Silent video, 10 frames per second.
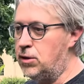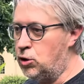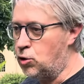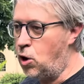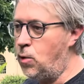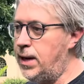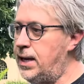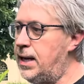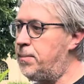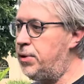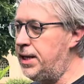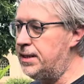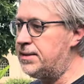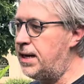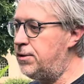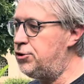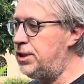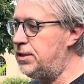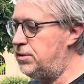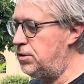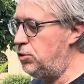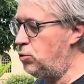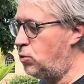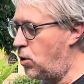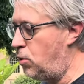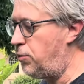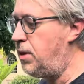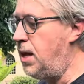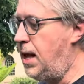growing and putting its energy into new growth